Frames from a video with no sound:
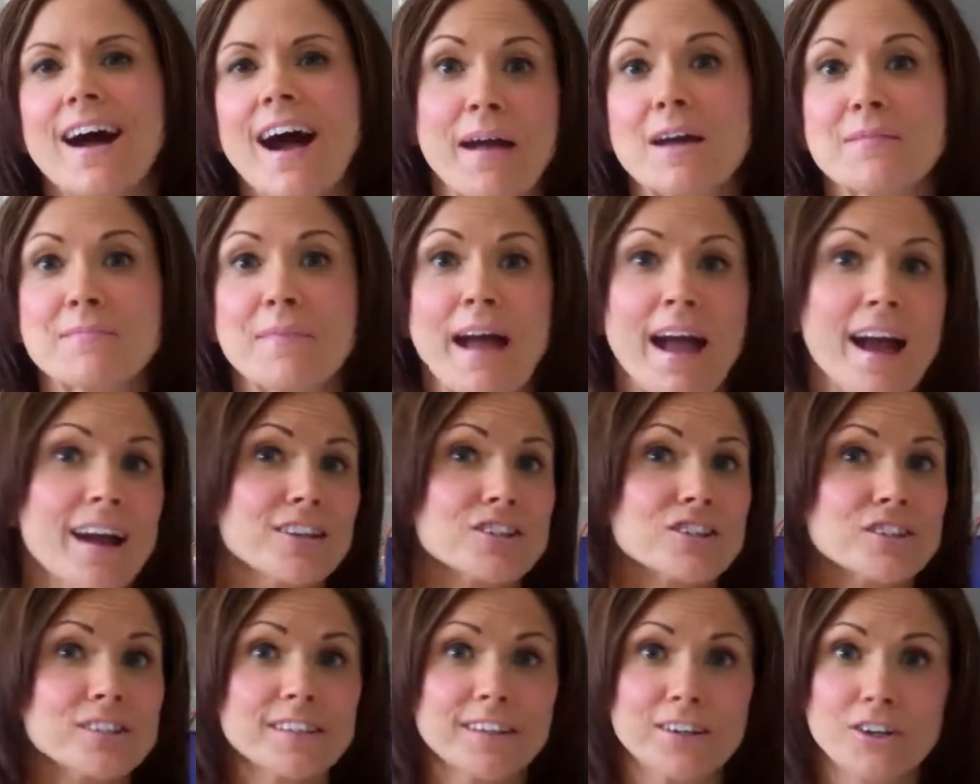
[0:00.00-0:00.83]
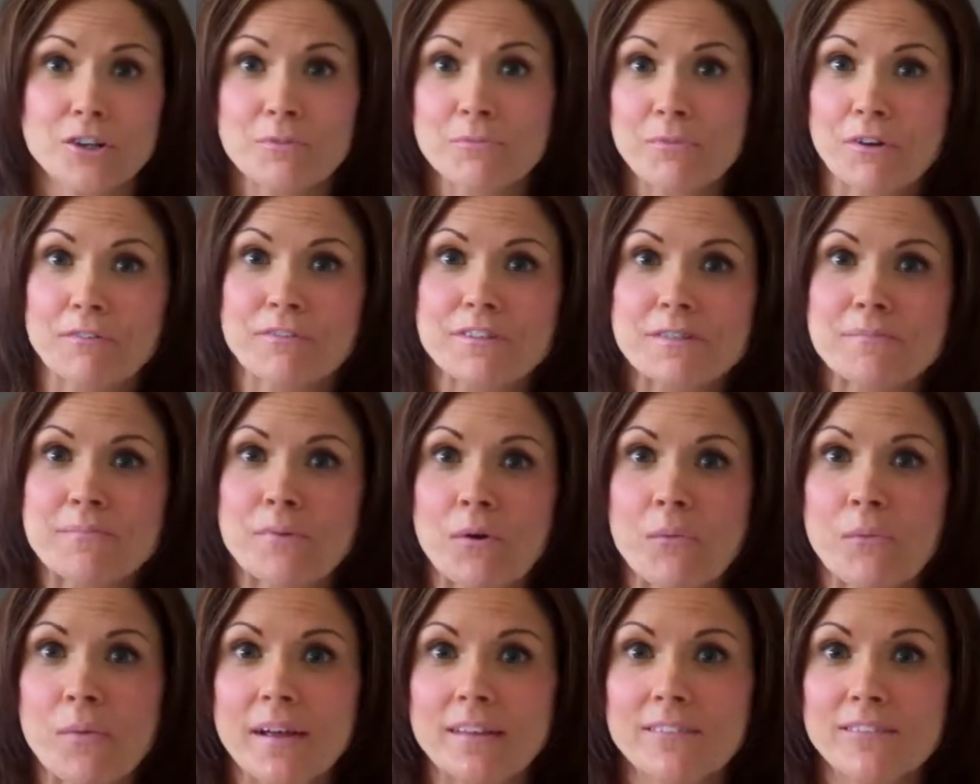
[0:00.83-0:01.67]
I'm actually at our
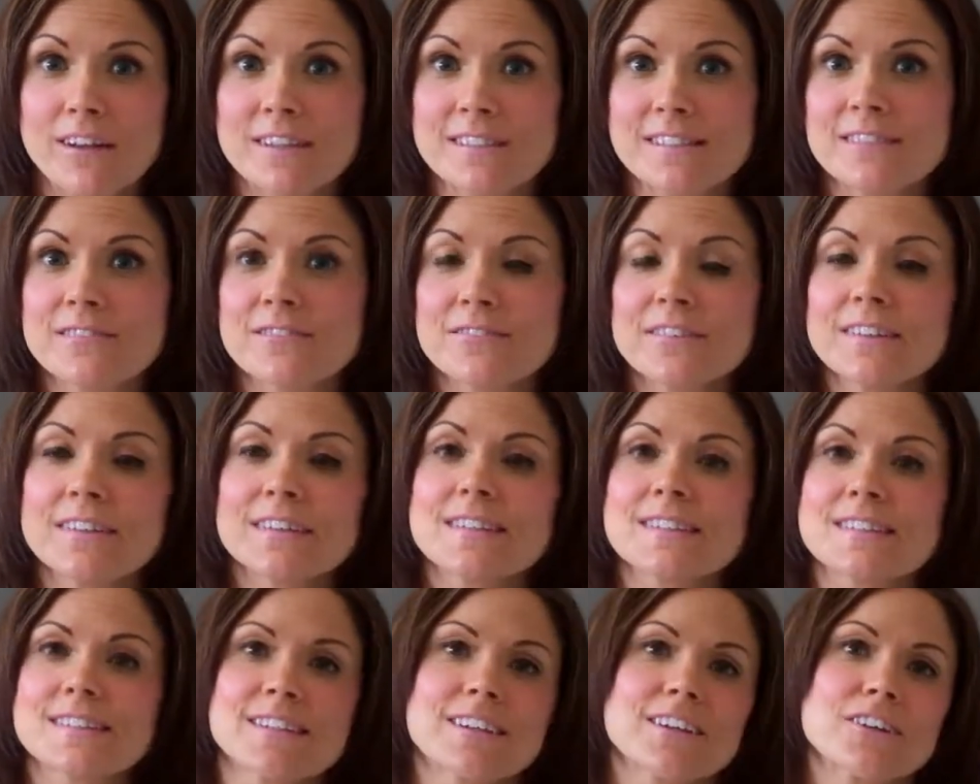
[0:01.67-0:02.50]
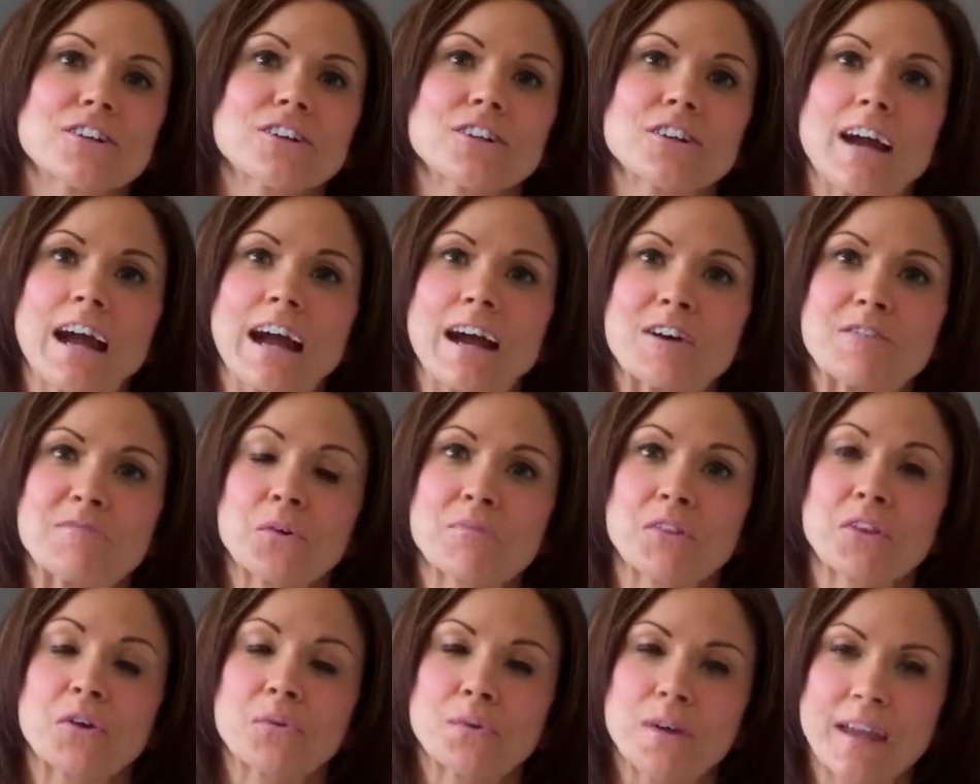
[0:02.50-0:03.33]
Murphysboro Weight Loss and Fitness Center
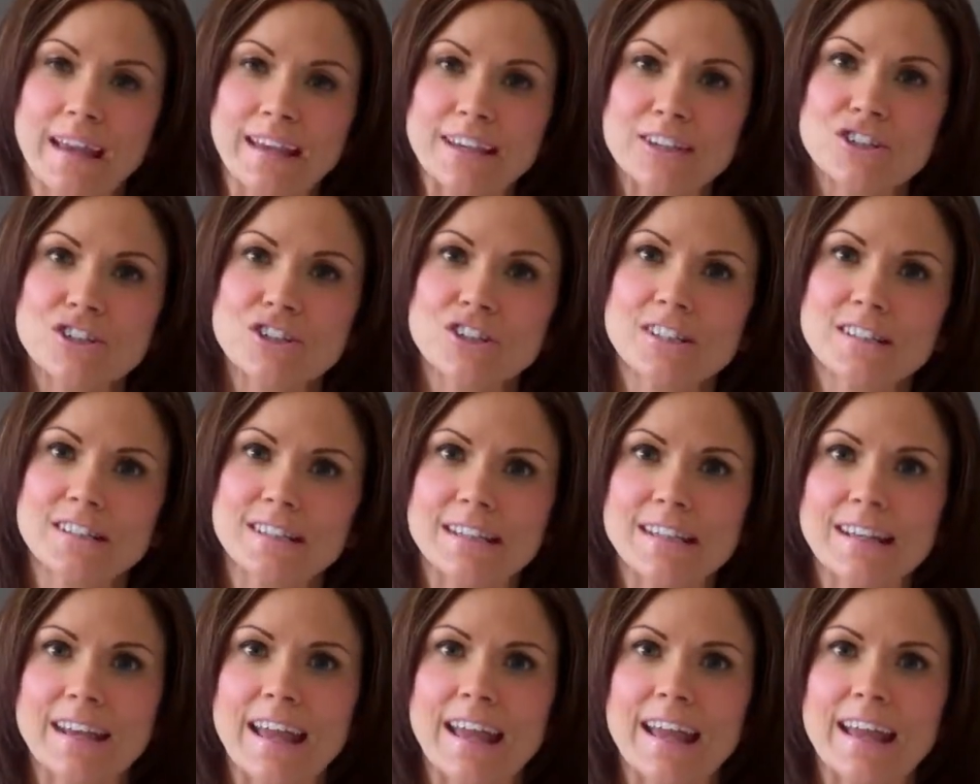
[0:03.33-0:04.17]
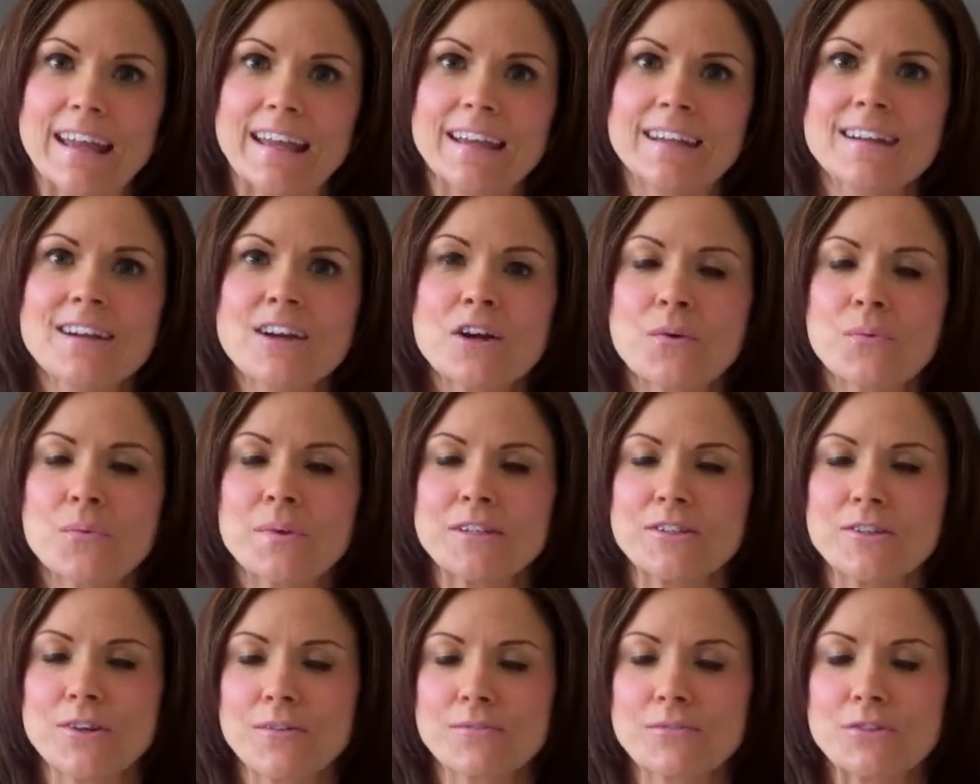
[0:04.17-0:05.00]
location today. We
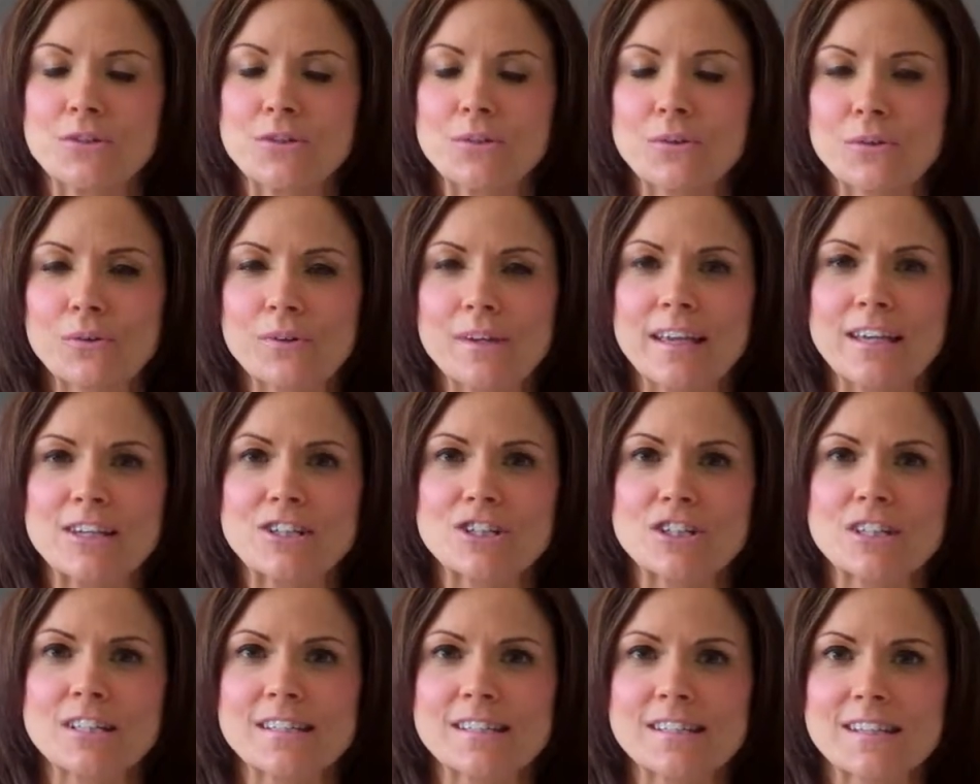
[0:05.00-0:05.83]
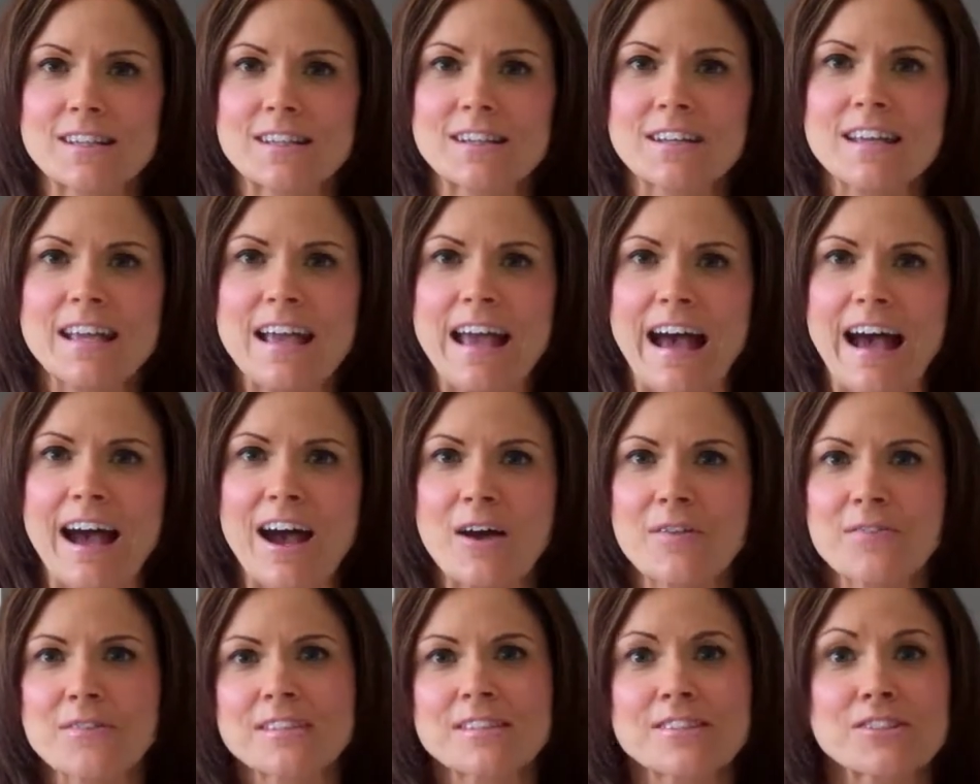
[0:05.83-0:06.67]
do have two locations, and
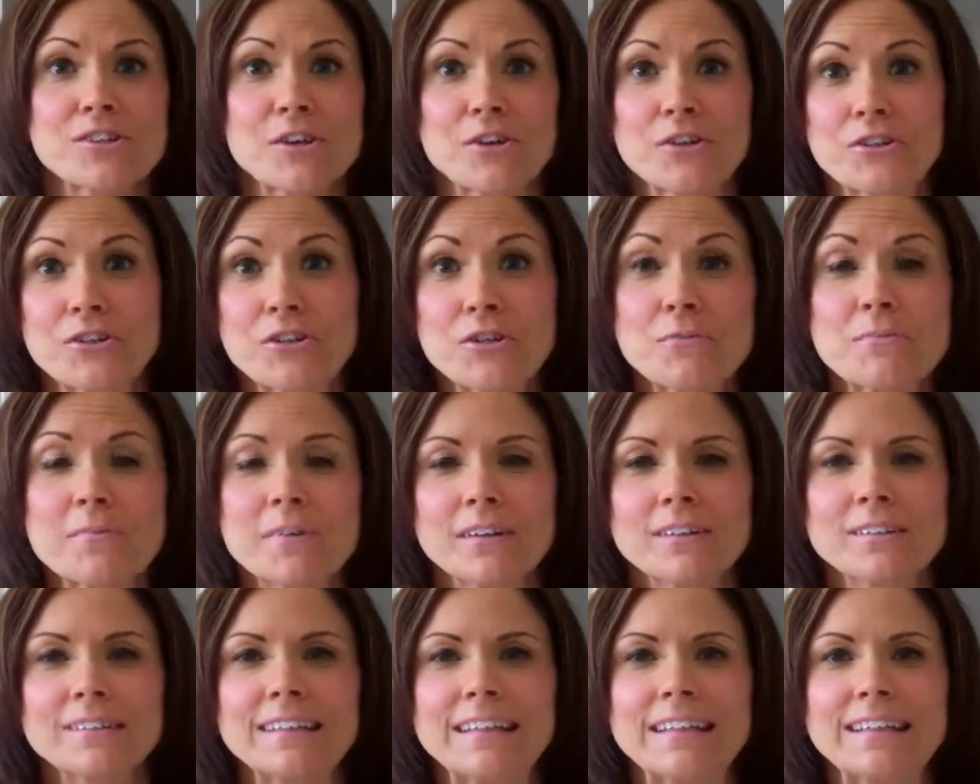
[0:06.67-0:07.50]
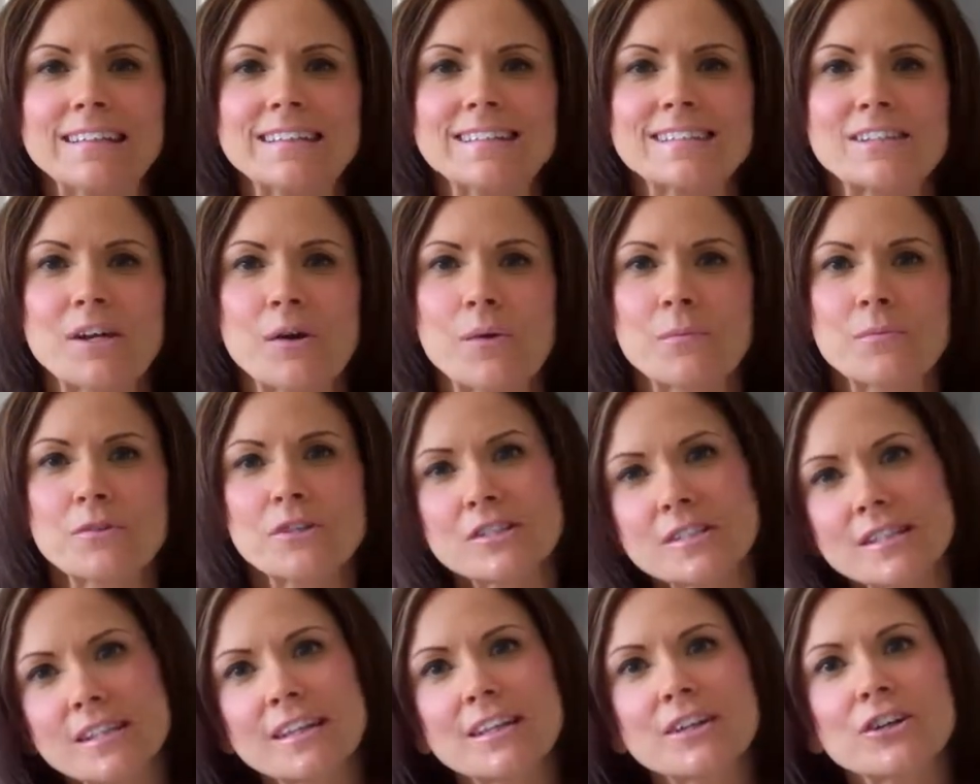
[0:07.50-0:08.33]
this is our new building. So I'm
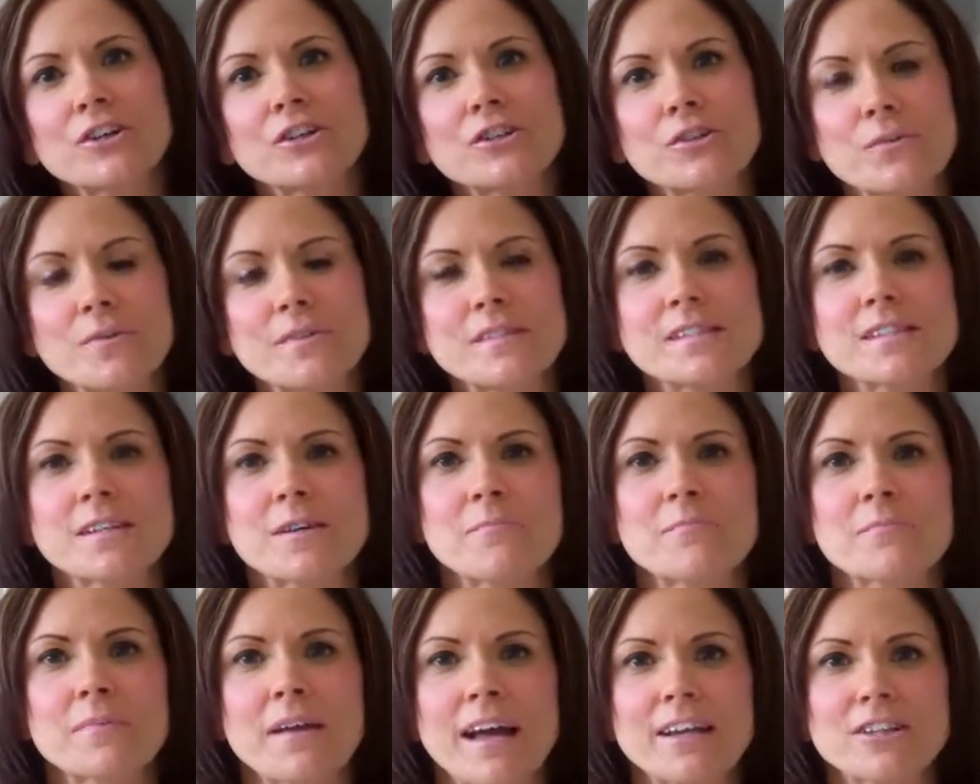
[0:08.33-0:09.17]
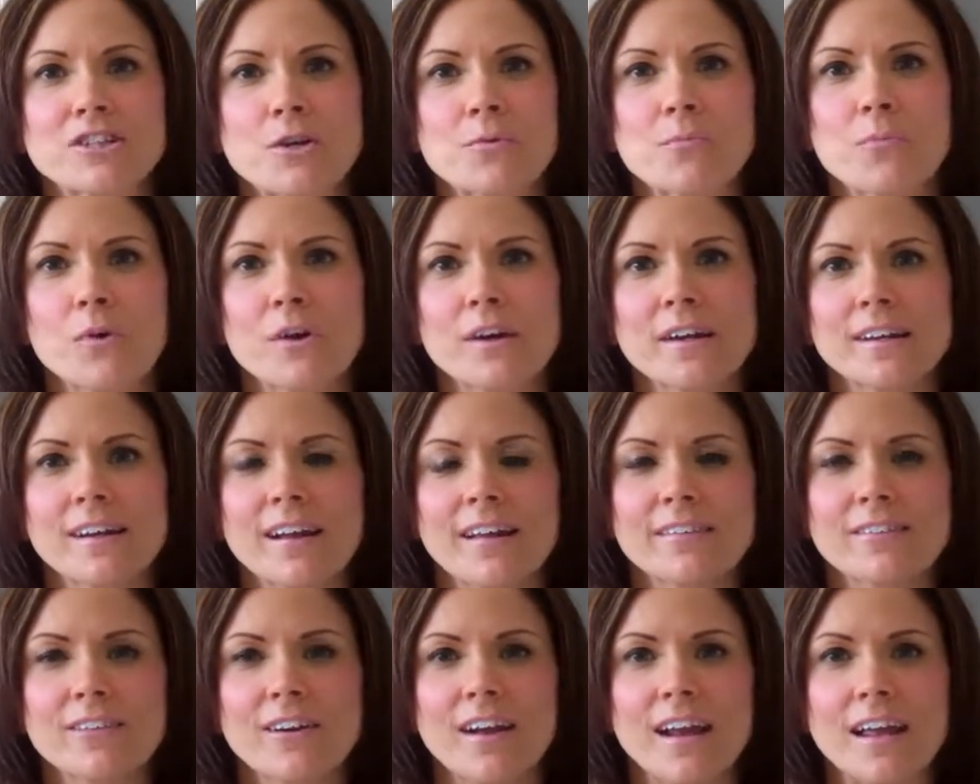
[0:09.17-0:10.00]
just here doing some catch-up work, and
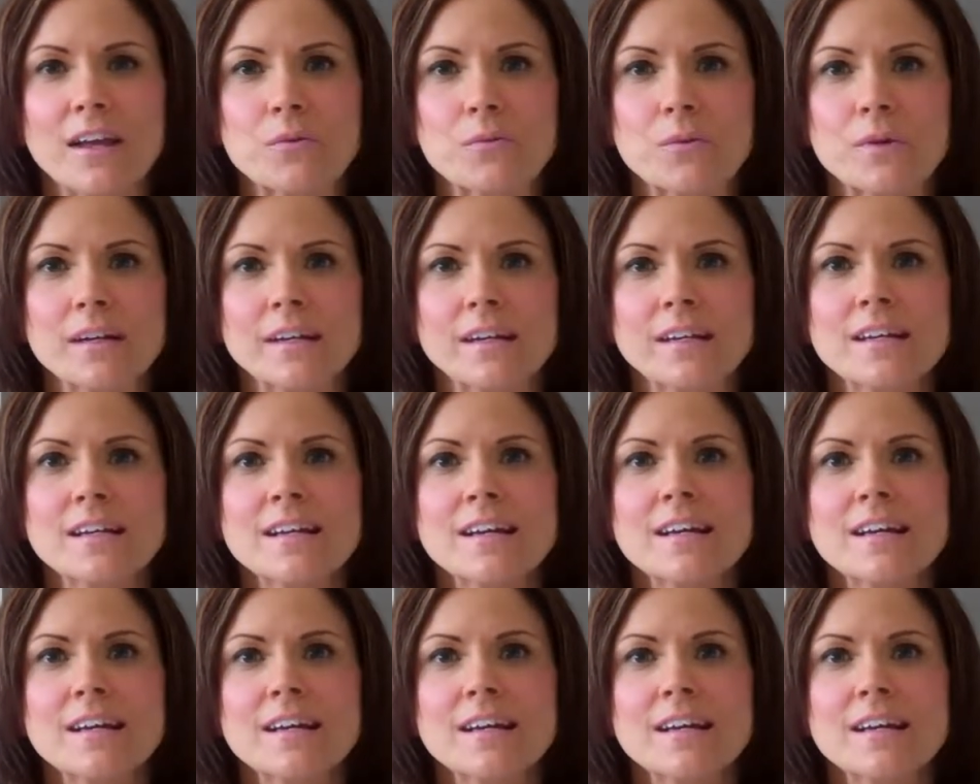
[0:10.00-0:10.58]
I thought I would